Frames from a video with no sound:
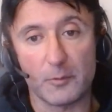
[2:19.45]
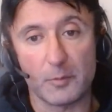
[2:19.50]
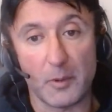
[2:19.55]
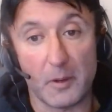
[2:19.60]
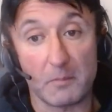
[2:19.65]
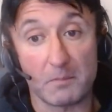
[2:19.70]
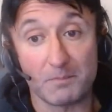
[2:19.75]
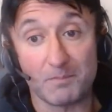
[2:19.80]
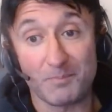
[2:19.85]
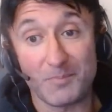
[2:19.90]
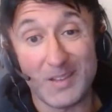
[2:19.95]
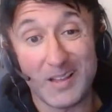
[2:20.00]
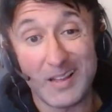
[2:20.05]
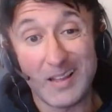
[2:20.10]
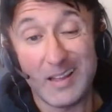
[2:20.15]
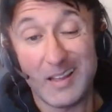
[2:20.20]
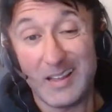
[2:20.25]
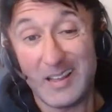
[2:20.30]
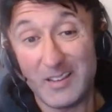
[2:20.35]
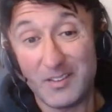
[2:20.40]
But
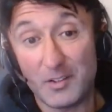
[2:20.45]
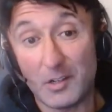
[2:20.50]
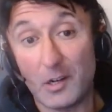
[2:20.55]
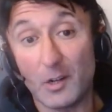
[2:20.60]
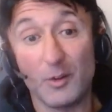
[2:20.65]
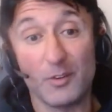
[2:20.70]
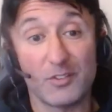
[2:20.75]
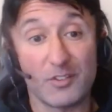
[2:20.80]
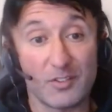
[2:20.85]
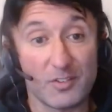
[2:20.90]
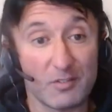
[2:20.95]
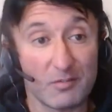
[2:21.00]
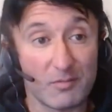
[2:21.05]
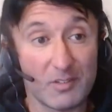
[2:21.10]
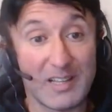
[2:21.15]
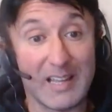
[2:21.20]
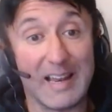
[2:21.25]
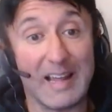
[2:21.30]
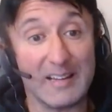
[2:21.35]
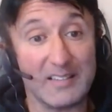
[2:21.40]
his glutes
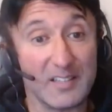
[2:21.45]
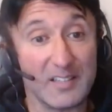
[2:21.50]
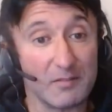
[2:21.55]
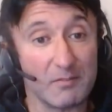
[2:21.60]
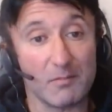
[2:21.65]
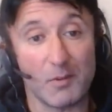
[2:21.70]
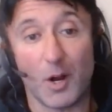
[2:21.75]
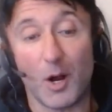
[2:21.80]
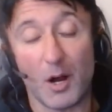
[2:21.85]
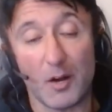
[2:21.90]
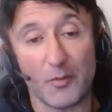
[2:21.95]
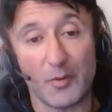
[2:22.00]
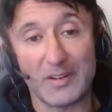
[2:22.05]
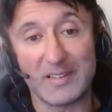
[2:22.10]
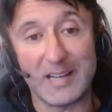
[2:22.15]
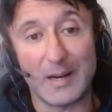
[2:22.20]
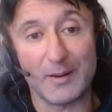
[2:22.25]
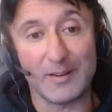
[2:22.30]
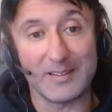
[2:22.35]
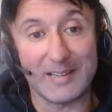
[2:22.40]
connected halfway
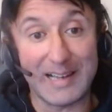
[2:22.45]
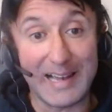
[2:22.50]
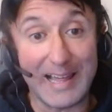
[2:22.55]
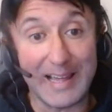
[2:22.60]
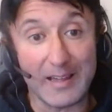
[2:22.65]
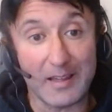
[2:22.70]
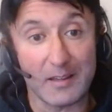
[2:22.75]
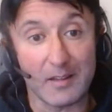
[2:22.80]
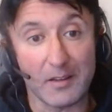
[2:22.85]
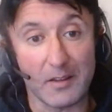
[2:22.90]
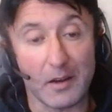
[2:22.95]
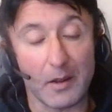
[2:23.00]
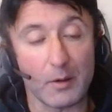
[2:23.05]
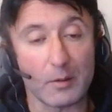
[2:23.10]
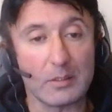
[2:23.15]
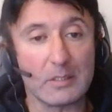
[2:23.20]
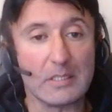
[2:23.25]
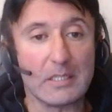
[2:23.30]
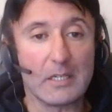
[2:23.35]
down his leg, you know.